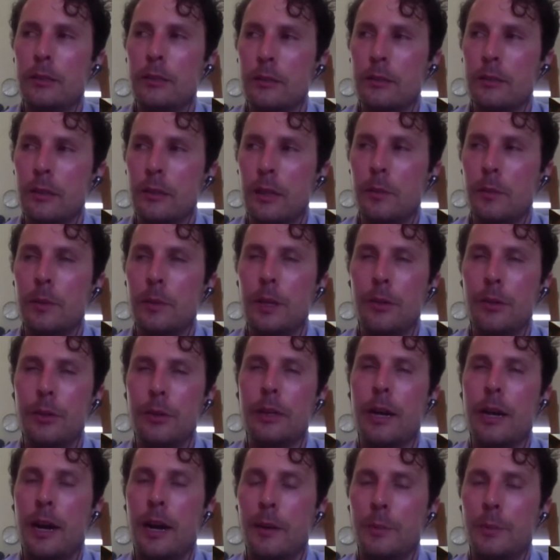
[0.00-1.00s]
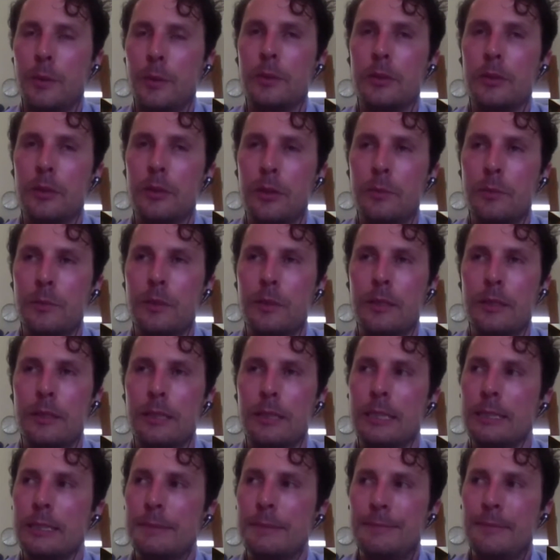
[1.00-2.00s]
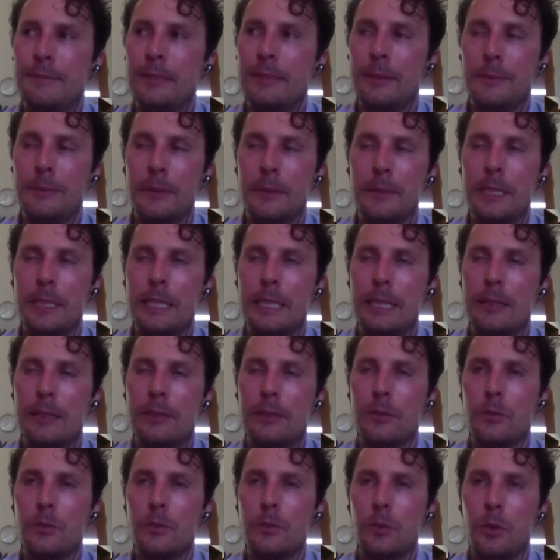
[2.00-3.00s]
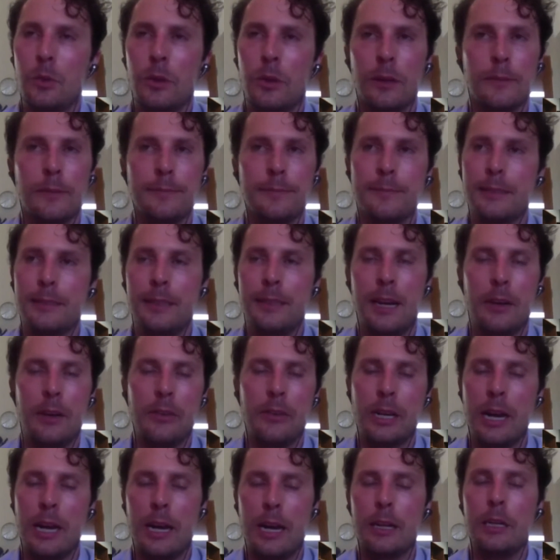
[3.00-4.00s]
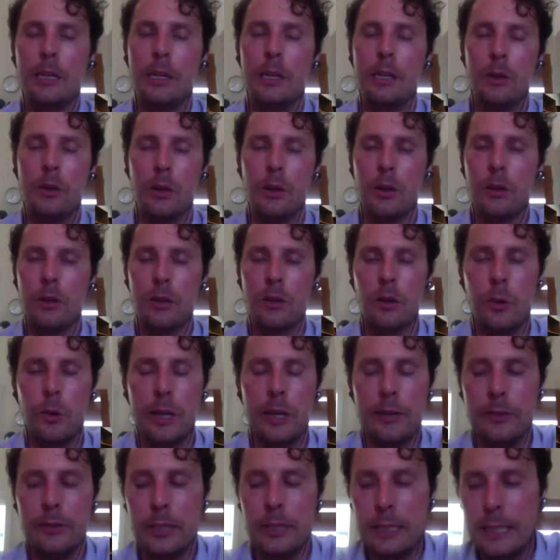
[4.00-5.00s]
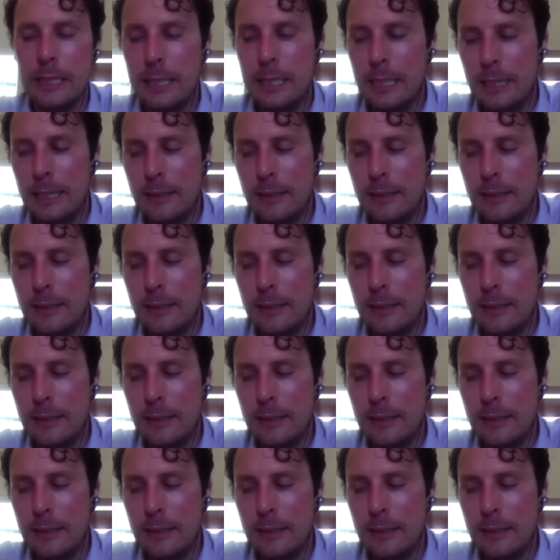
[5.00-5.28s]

I'm low in copper, so I'm gonna eat some more avocado or whatever.